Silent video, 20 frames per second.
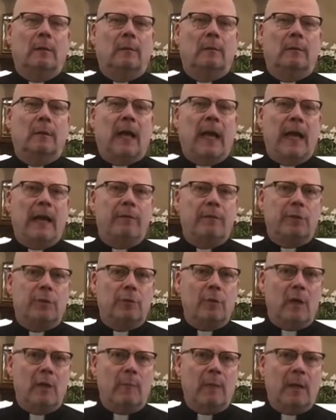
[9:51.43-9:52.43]
live
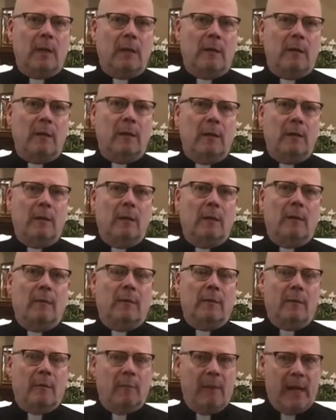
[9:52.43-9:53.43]
streaming
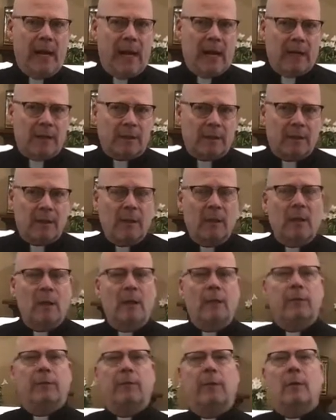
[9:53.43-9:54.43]
the Mass
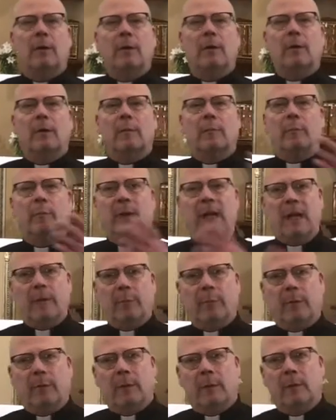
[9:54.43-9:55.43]
for
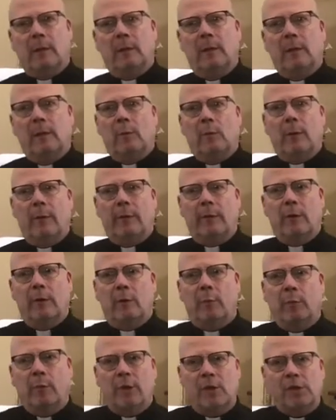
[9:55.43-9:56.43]
people, whether you're
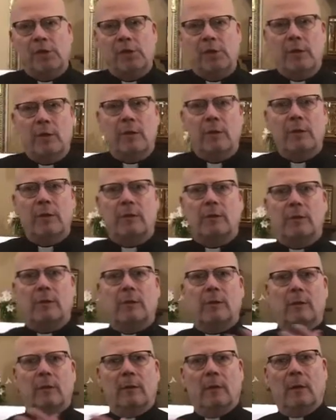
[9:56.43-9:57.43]
parishioners
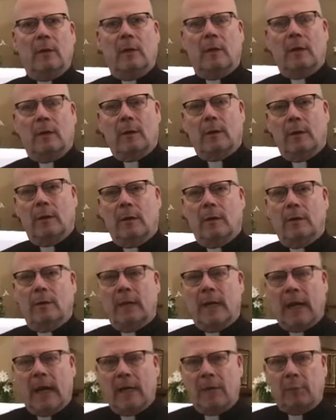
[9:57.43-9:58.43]
or or
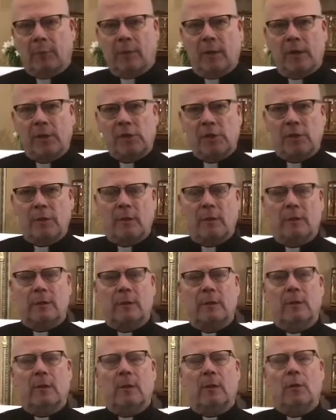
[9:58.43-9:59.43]
non-parishioners
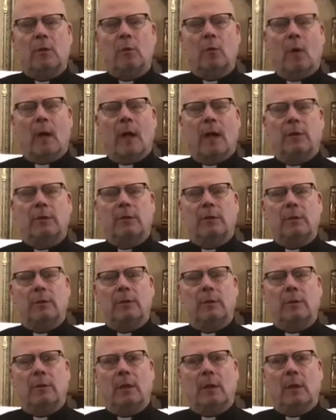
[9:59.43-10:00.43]
who want
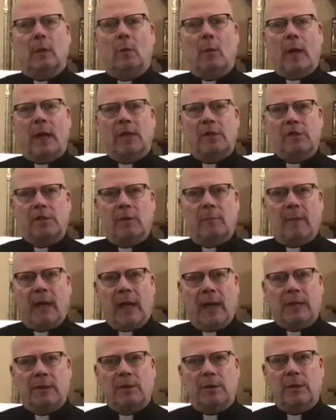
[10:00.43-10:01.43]
to watch the
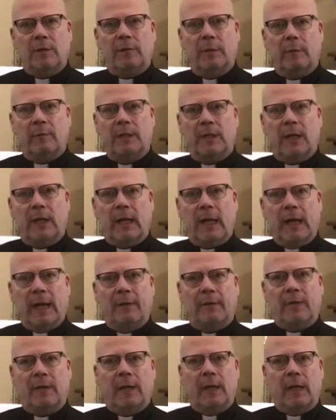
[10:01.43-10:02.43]
Mass here from St.
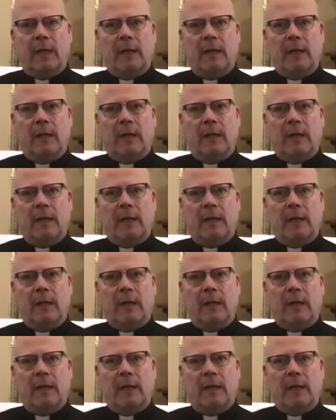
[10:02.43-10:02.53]
Anthony.